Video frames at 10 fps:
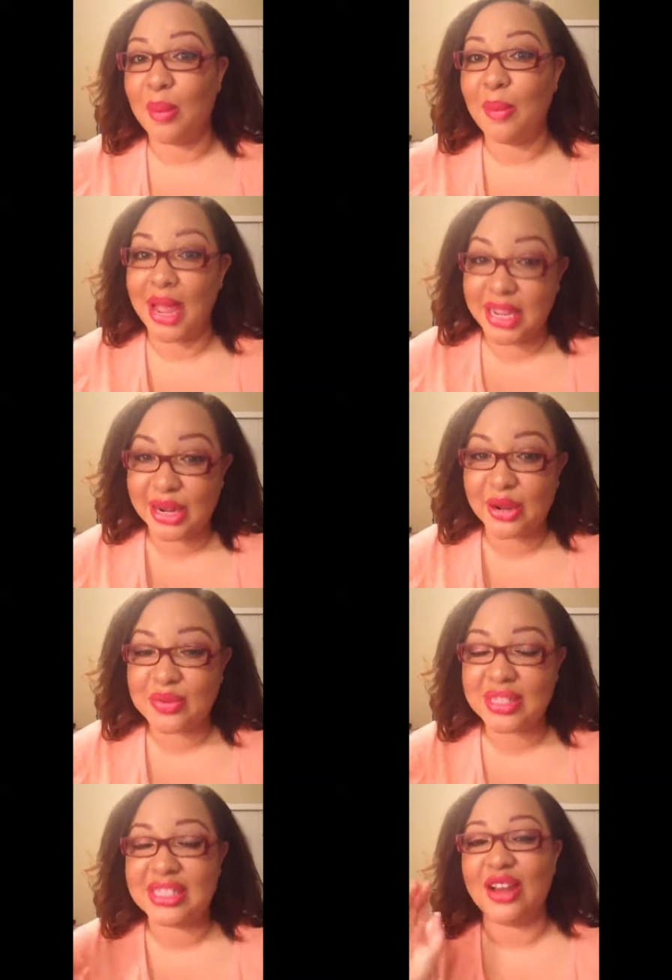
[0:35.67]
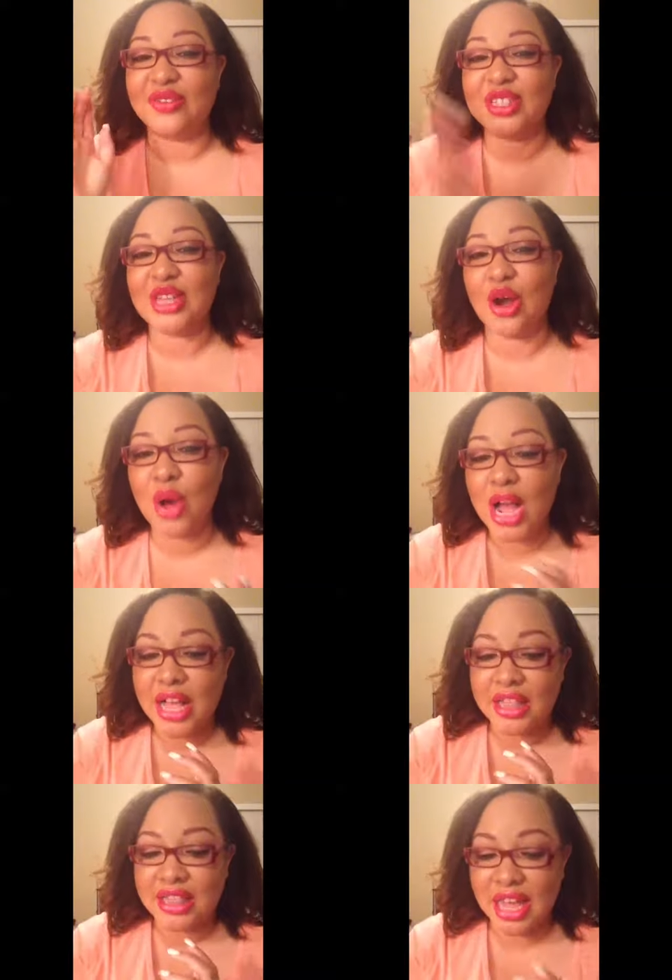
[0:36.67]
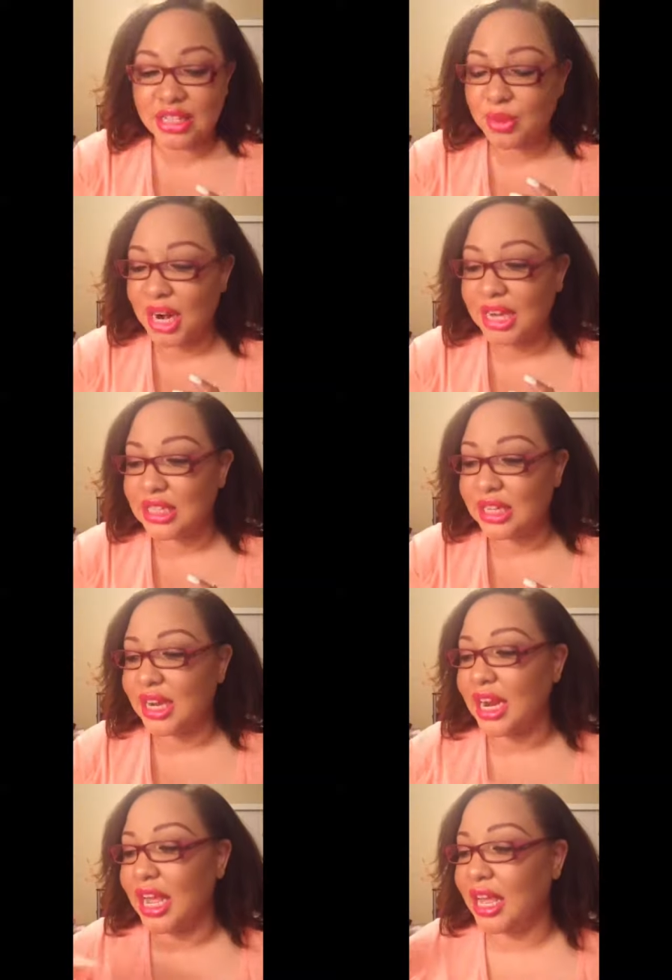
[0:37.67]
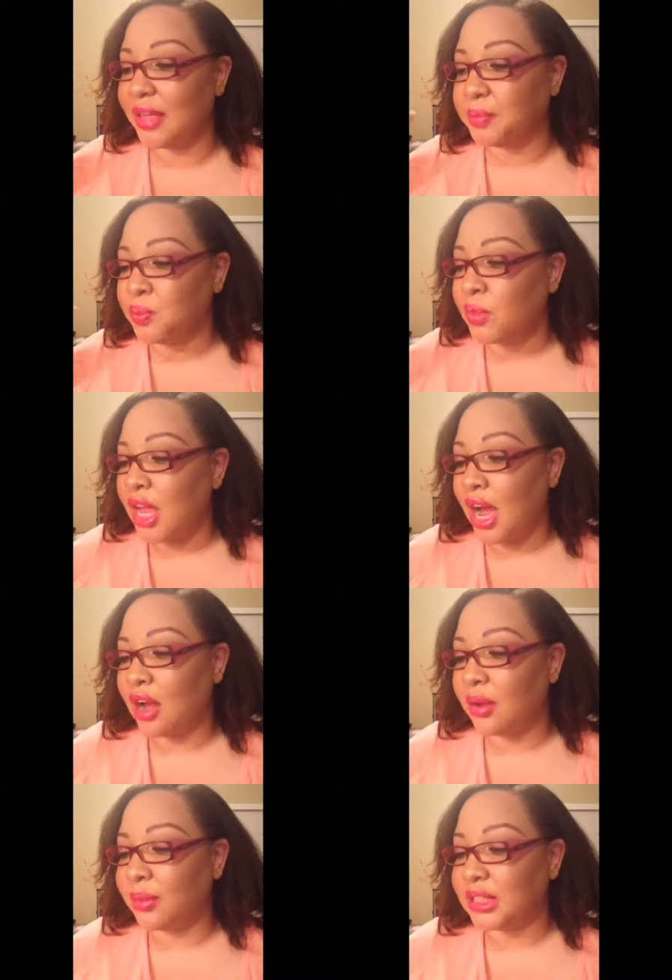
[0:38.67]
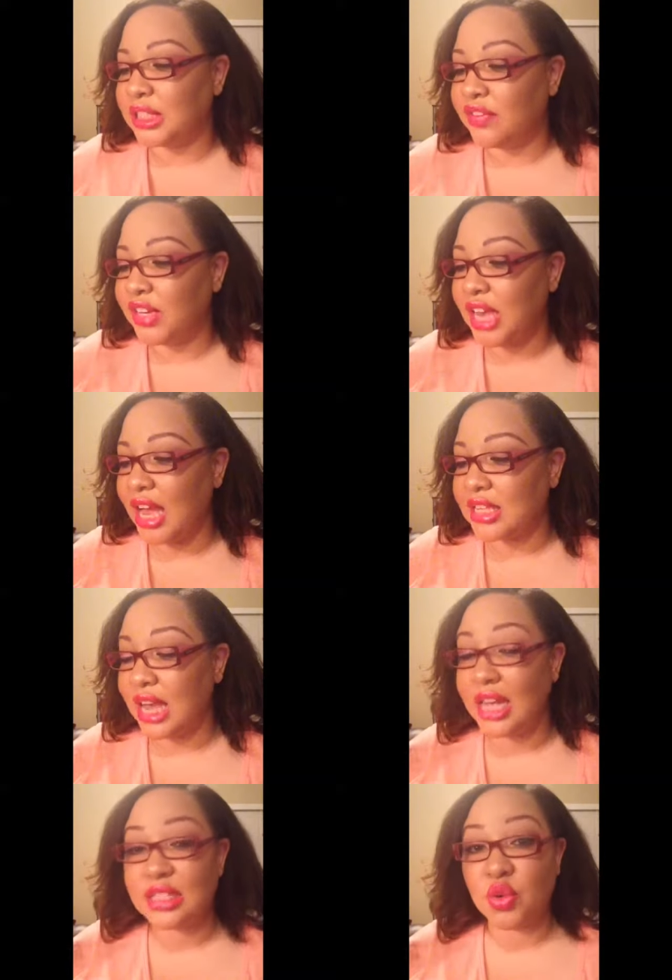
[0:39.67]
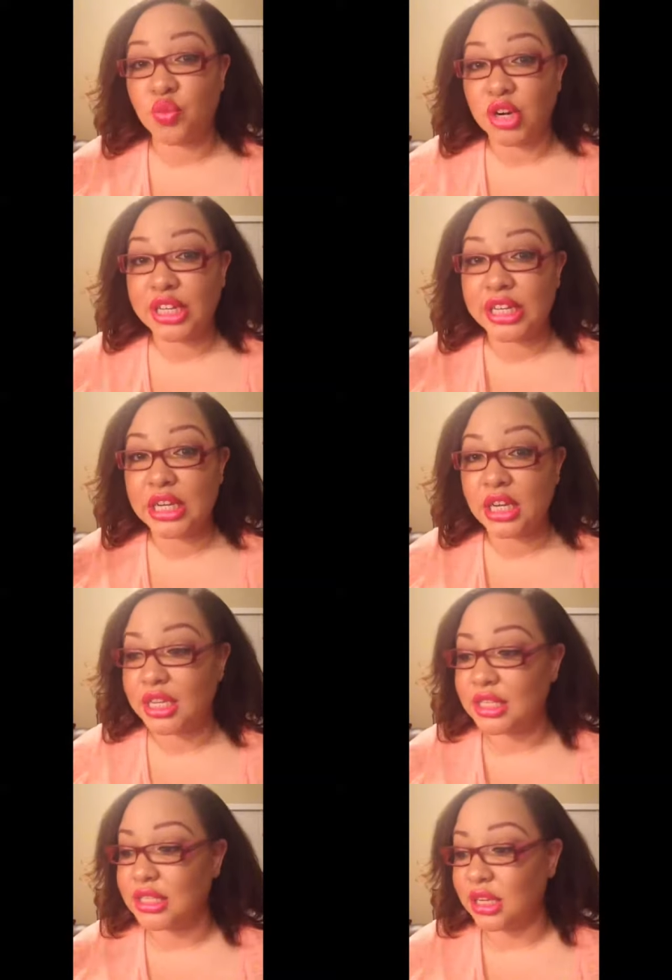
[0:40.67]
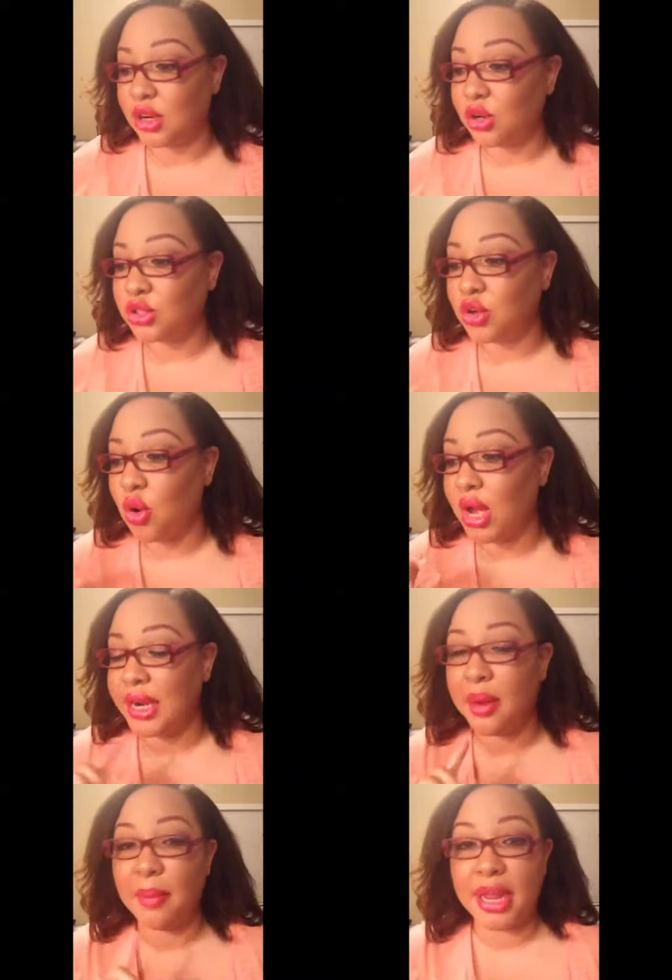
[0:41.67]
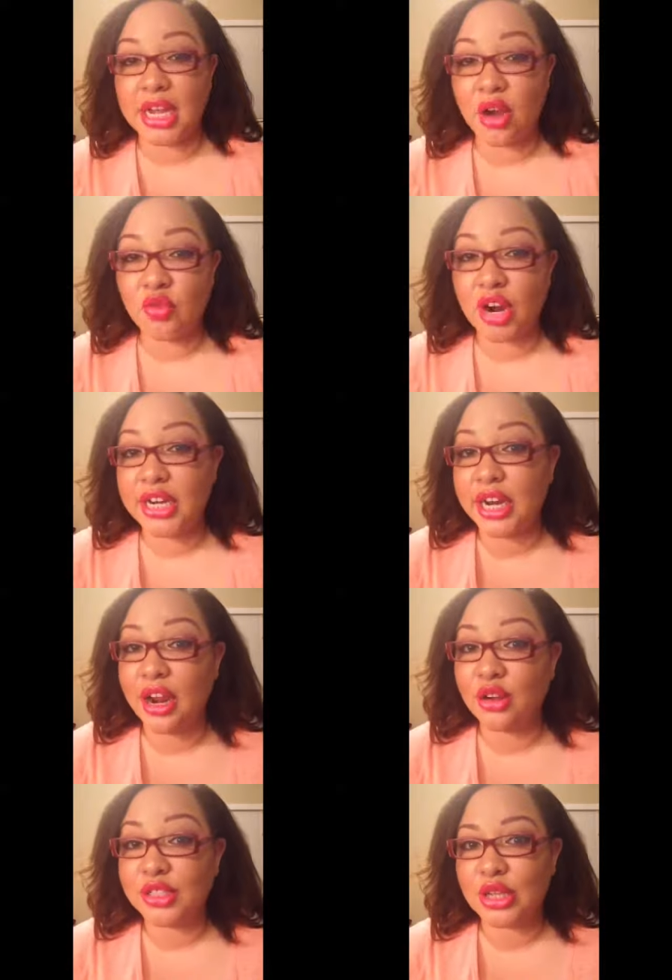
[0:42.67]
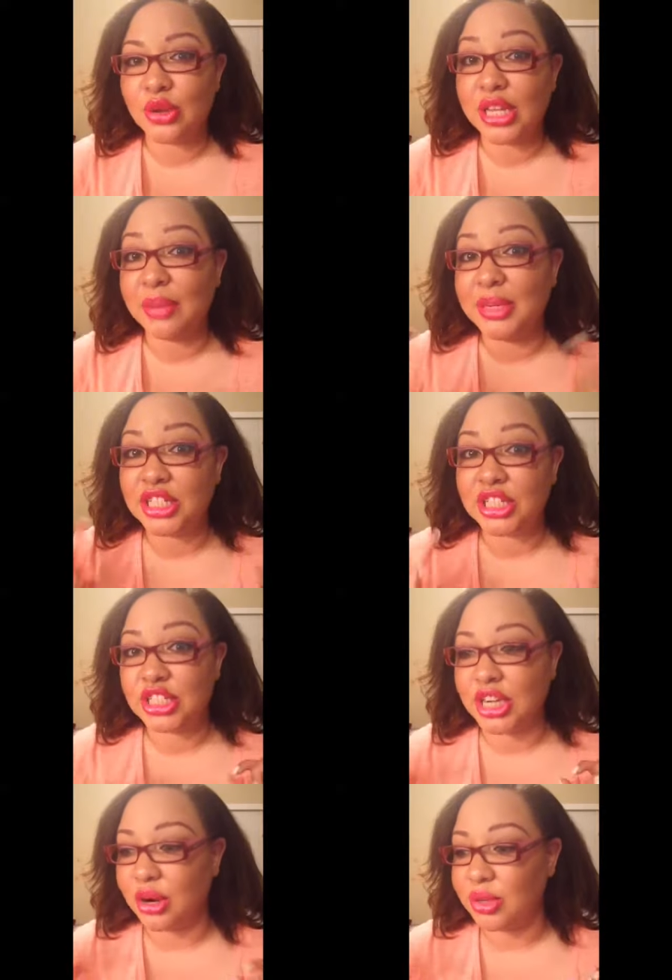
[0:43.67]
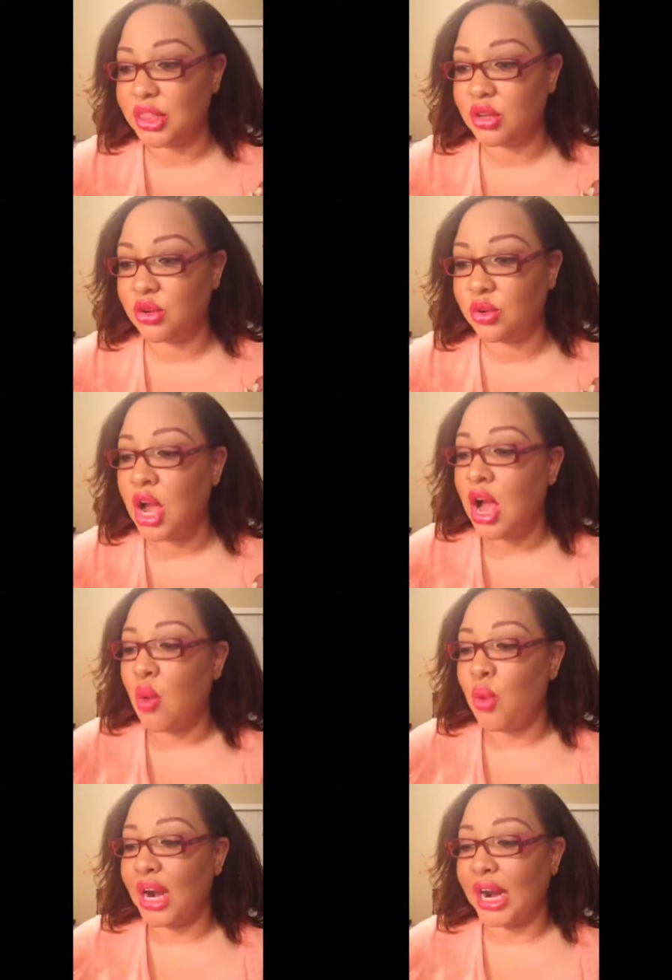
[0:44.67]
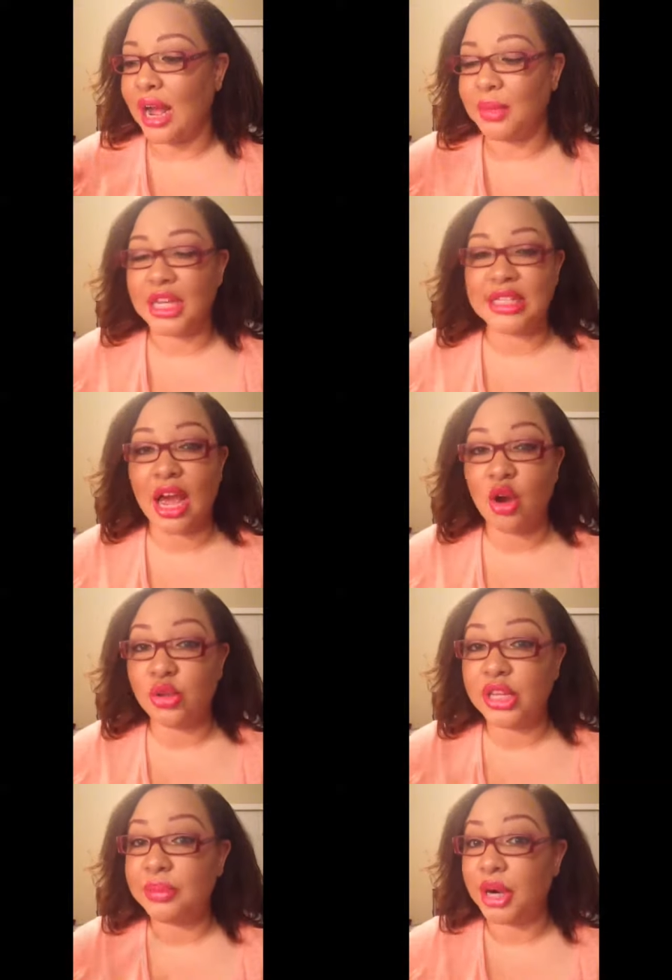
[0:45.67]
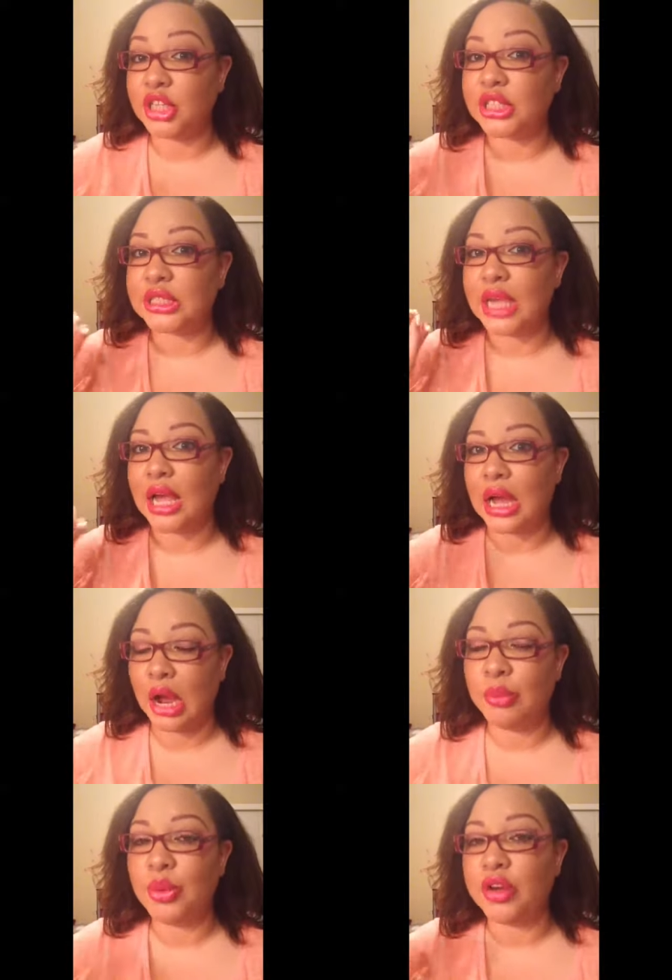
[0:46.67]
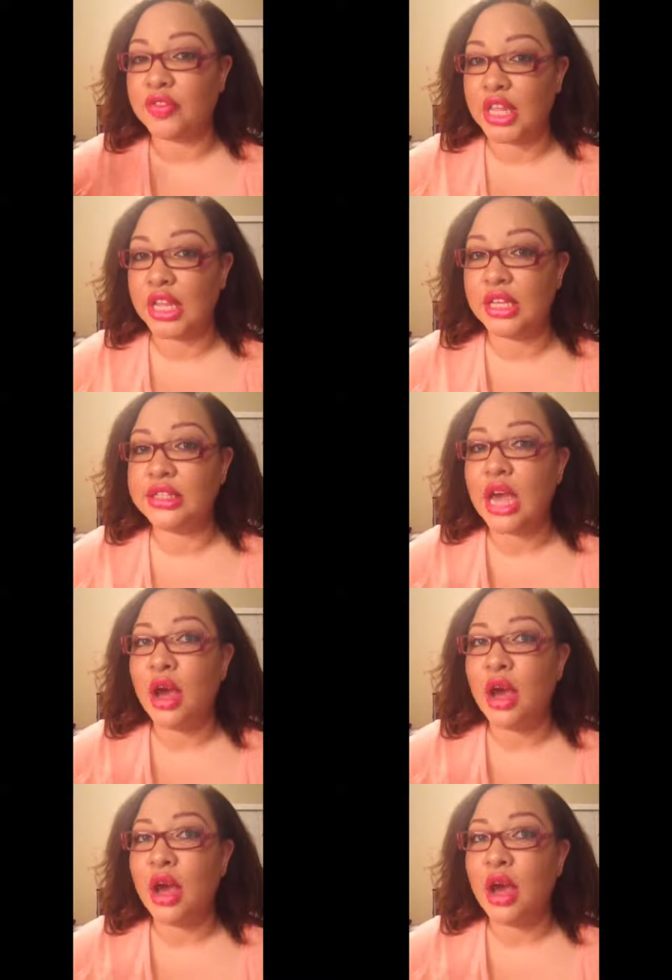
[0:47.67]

makeup stuff. So that's what I did and um, CVS has some really good deals on makeup right now. So let me just share with you what I got because I only purchased a couple of things,